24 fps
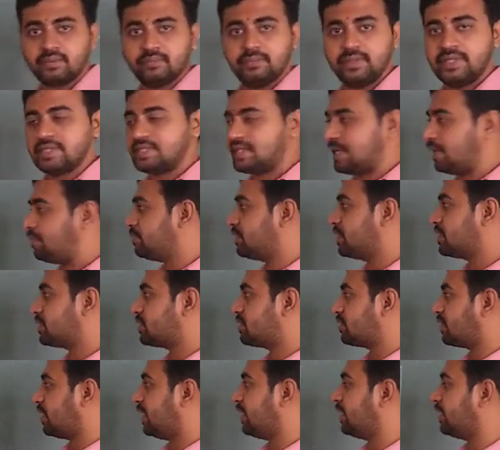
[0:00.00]
Means I am
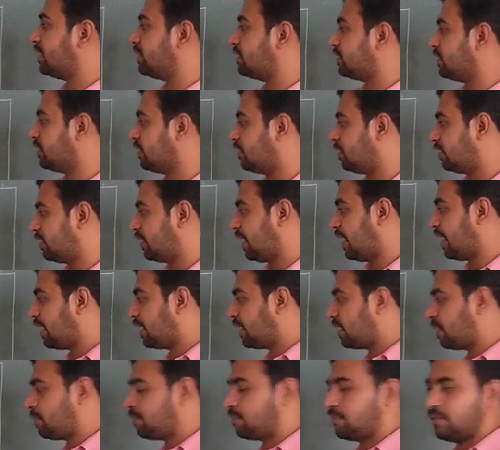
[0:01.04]
just writing the
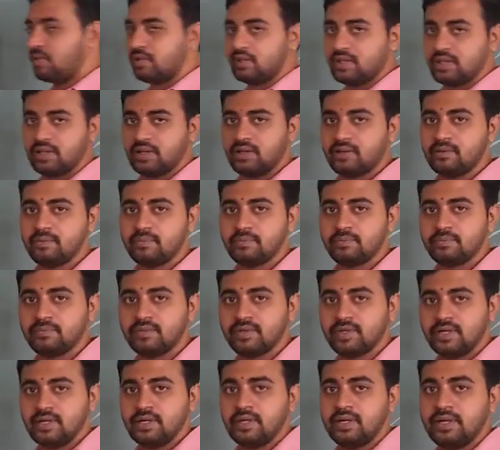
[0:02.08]
diagram on the
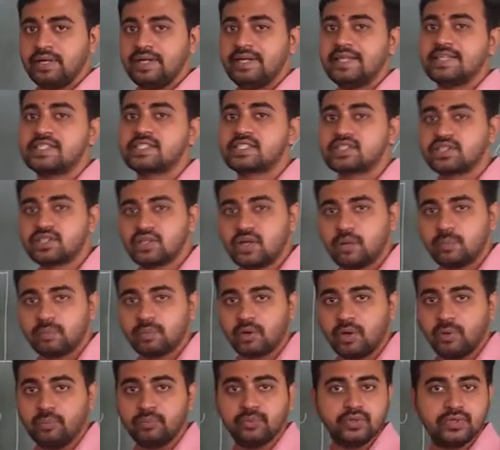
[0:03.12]

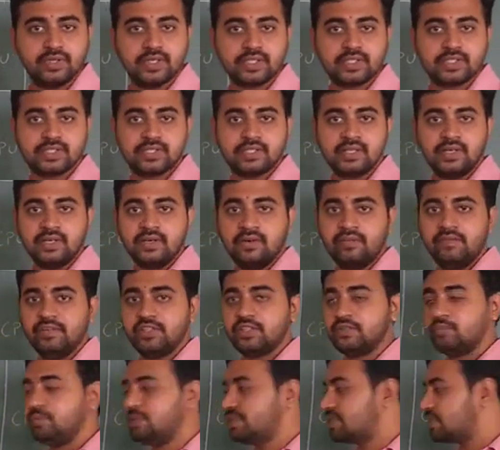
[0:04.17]
desktop computers,
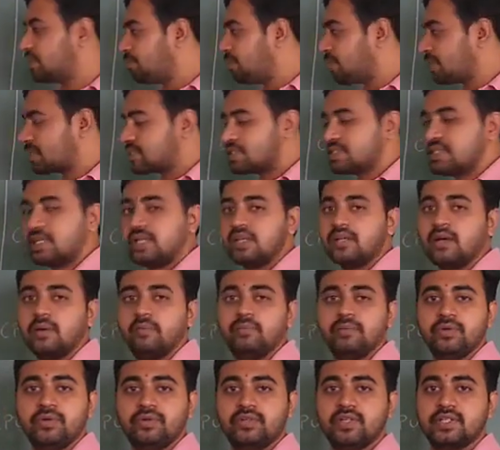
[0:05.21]
which means the personal
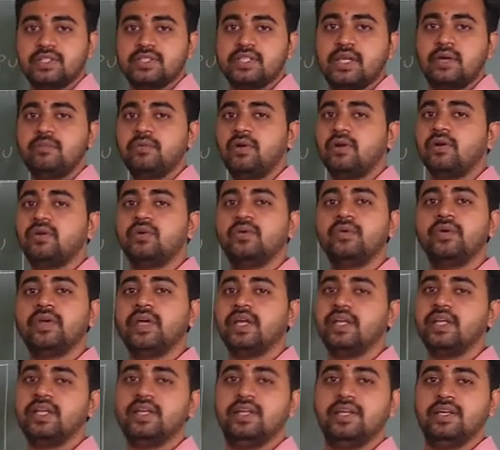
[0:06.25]
computers. I am not
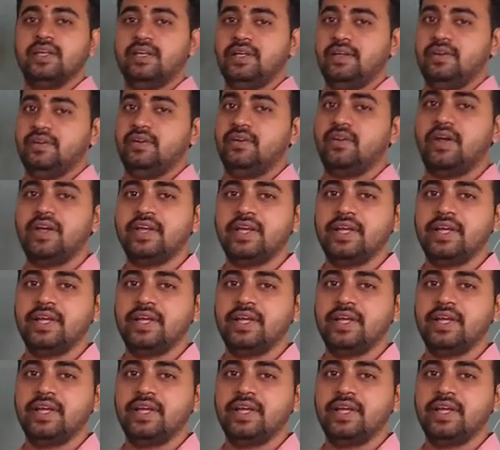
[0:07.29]
drawing any